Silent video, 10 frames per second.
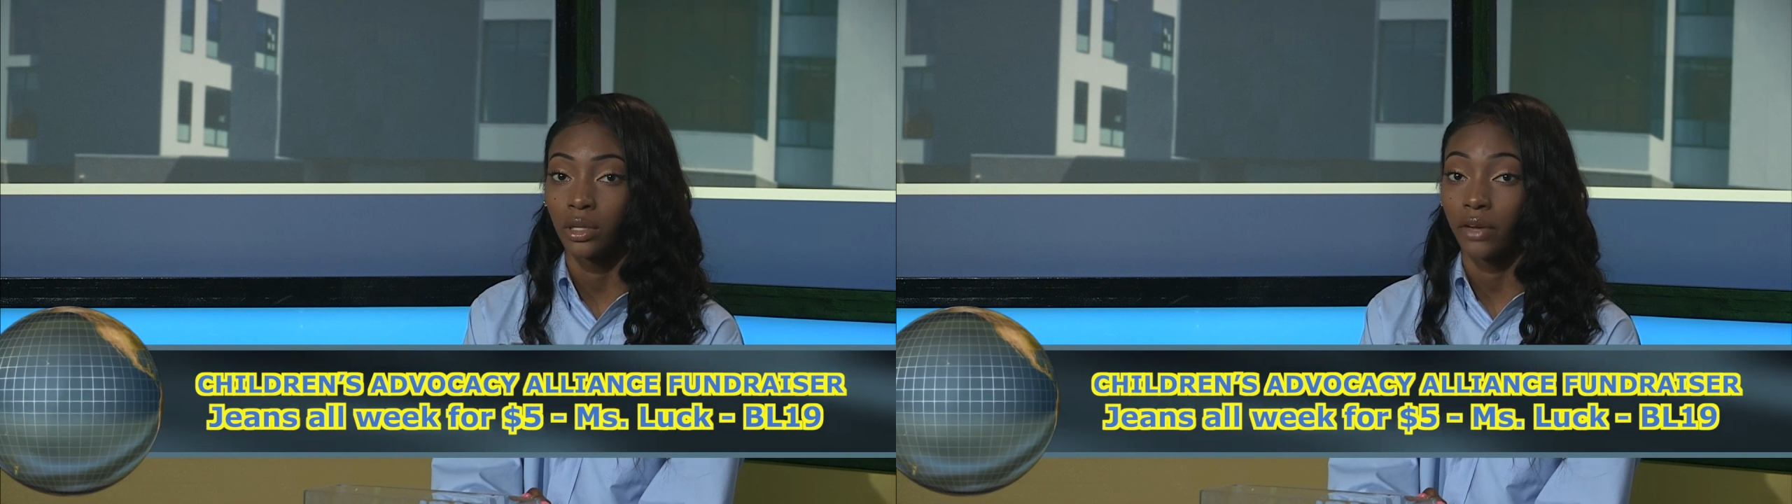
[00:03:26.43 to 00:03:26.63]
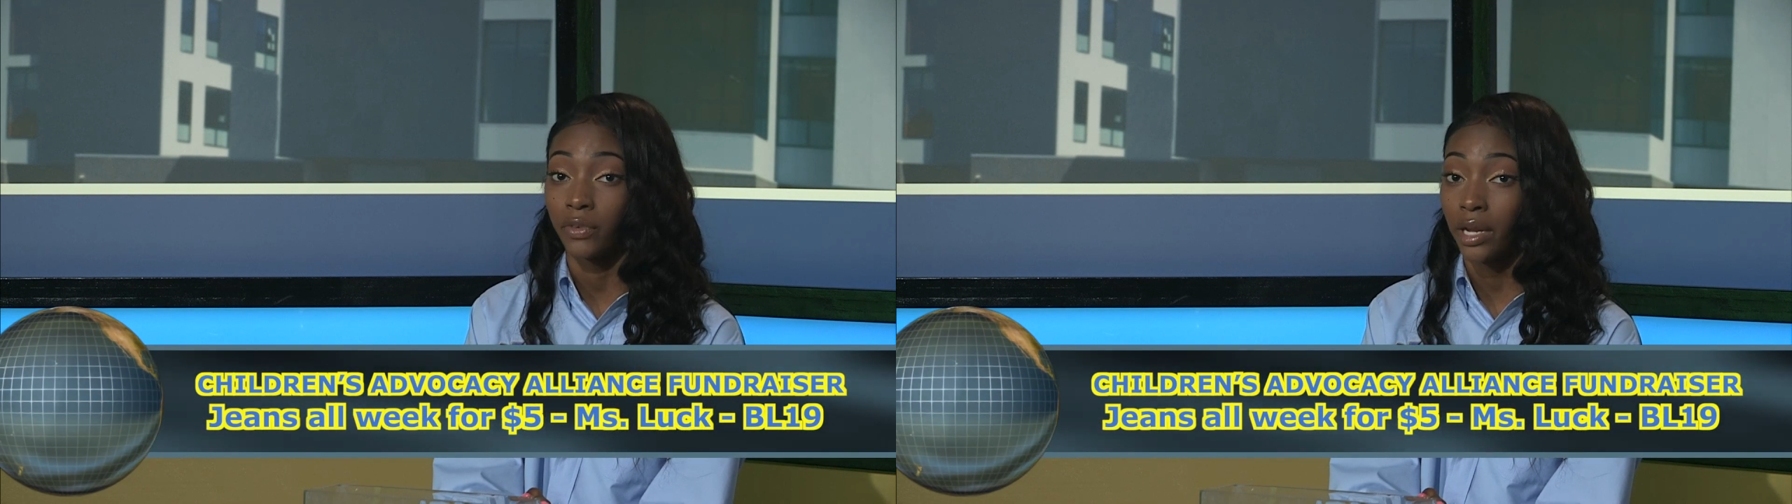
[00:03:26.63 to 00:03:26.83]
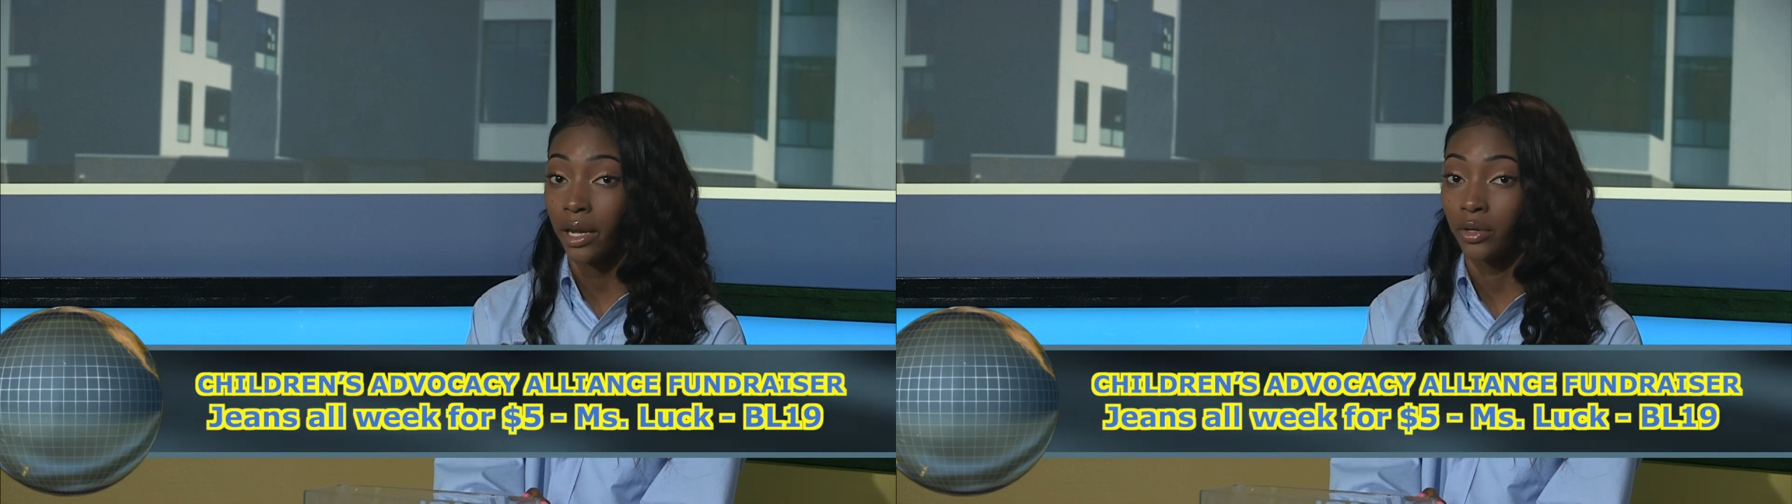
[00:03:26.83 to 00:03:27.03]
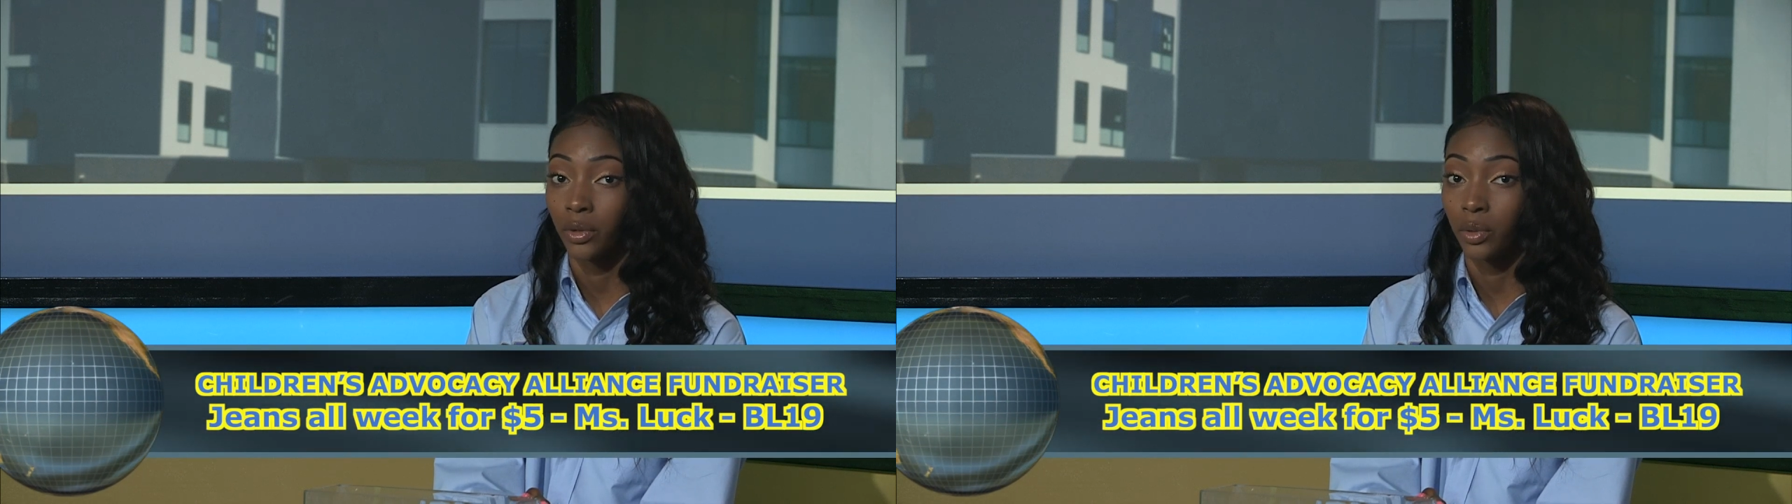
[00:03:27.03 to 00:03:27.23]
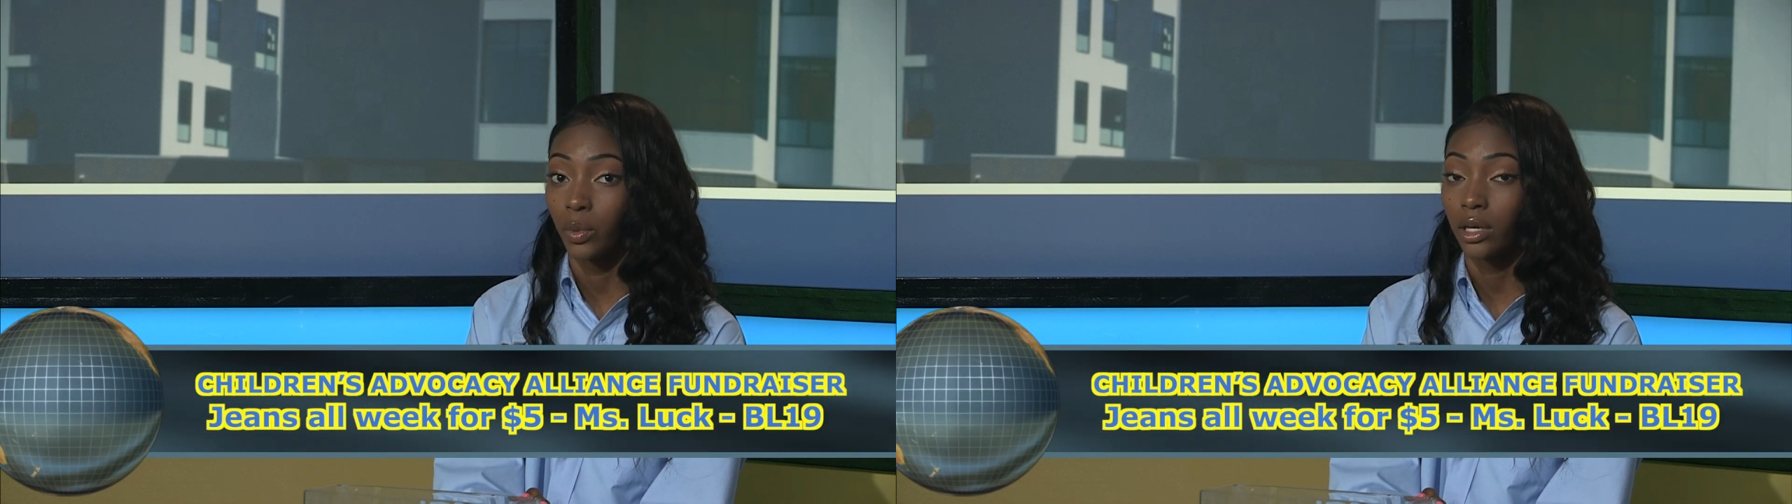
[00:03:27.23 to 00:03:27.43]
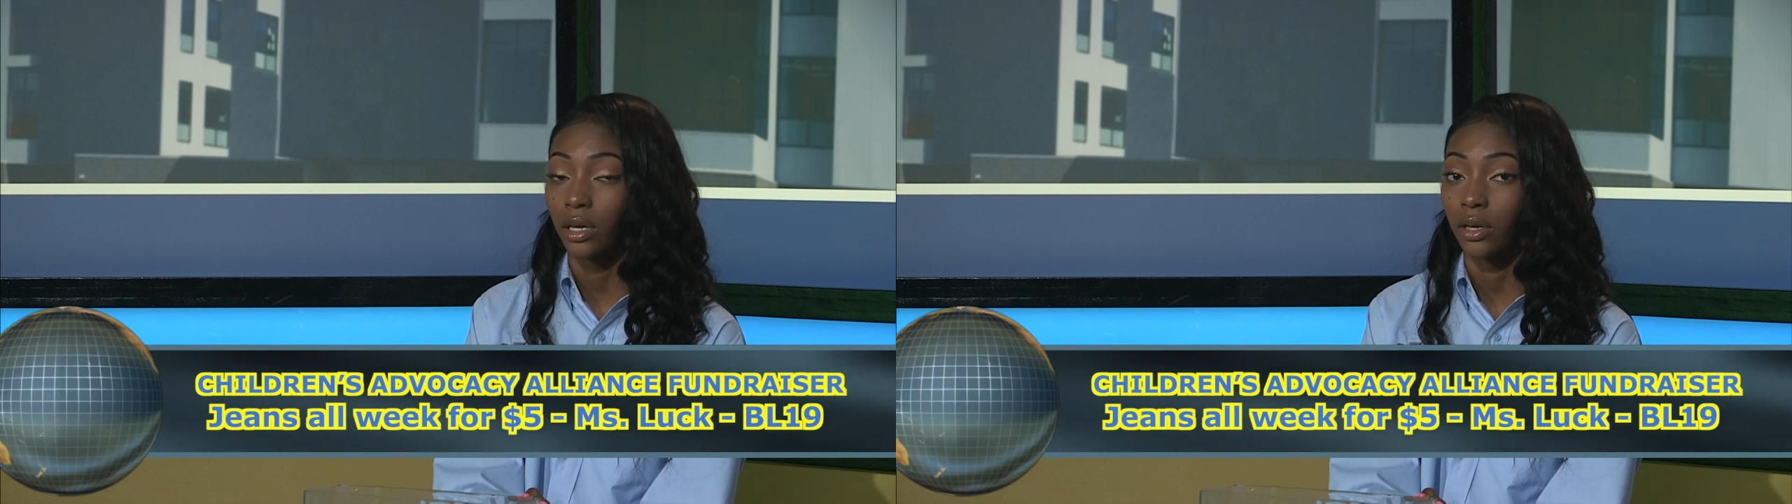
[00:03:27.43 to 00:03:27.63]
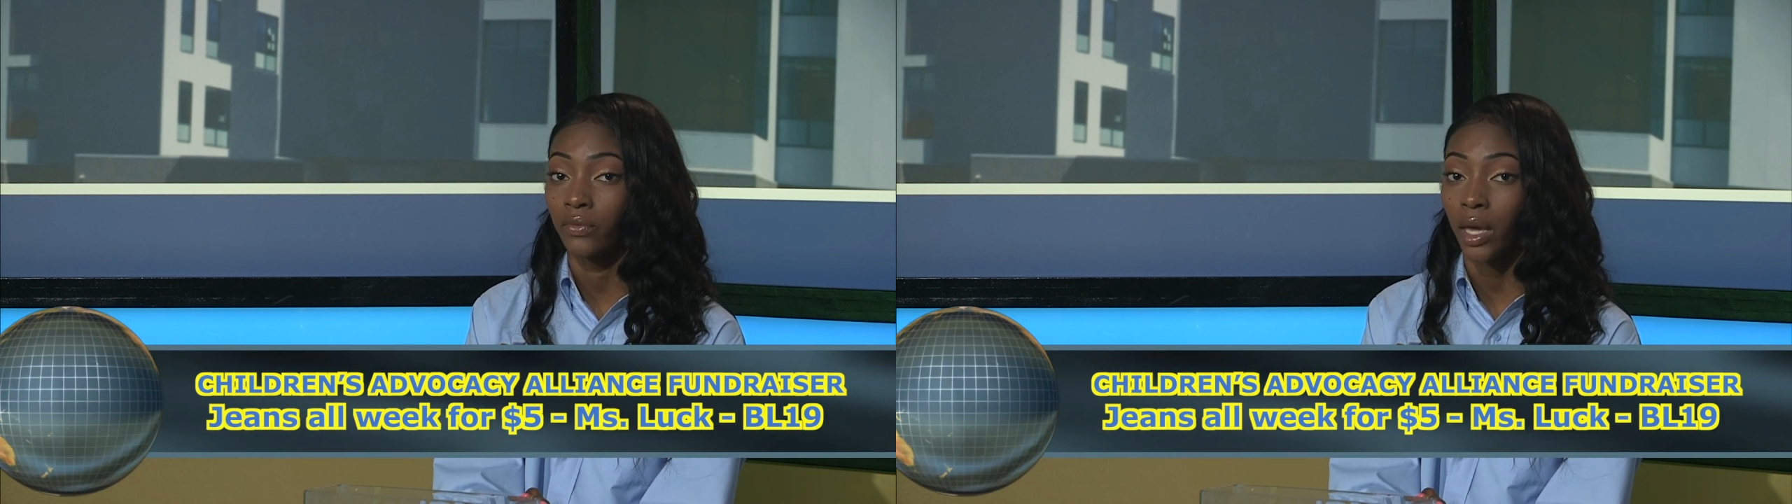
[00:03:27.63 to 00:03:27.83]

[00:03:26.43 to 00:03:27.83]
every day during the week of